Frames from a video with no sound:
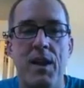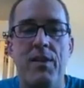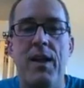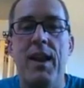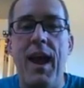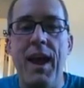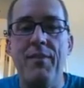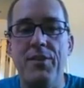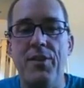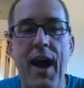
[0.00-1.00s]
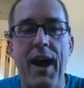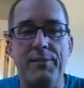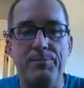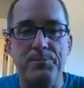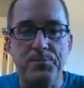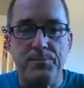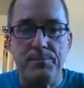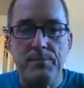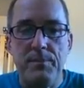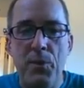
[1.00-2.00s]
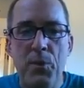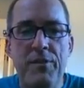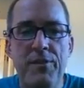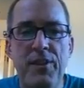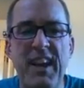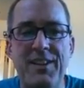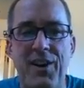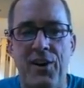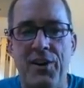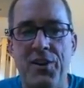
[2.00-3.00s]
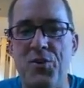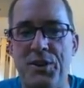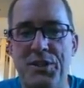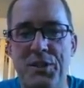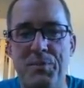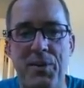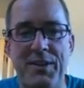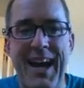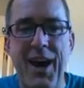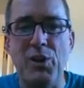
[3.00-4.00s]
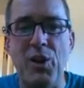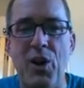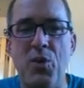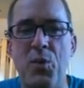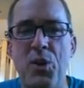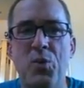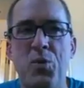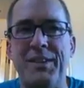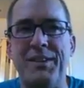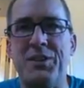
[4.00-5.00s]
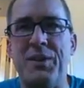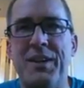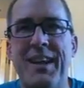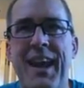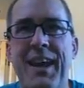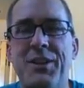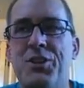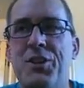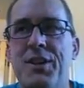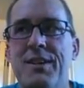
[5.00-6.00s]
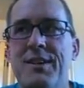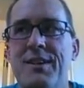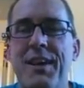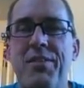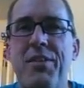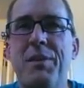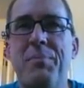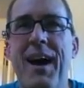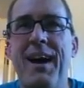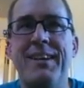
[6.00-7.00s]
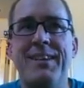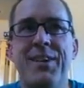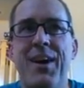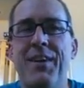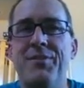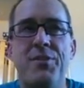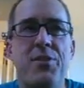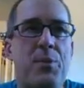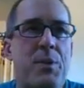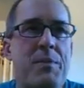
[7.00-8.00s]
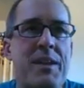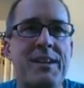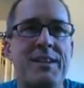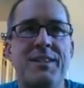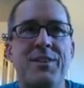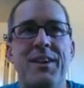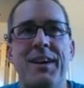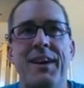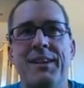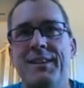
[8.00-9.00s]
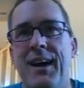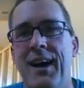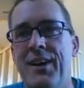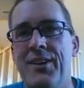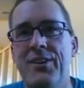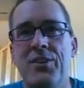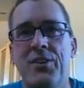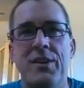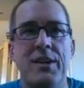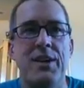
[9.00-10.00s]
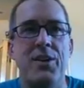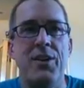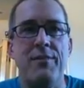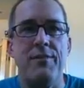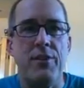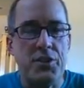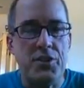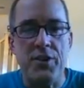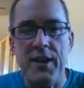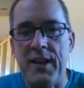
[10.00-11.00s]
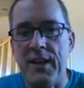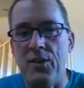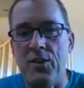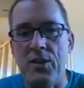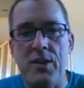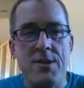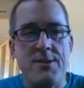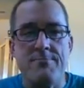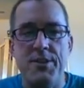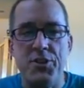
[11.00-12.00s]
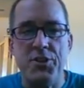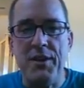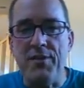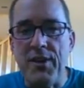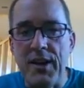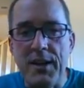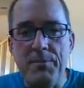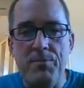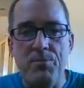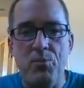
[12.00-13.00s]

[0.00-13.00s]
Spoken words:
Then after that, reflect on your experience. How long were you willing to engage? Like think back and after 3 minutes and you got kind of tired or you got frustrated, or did you give up?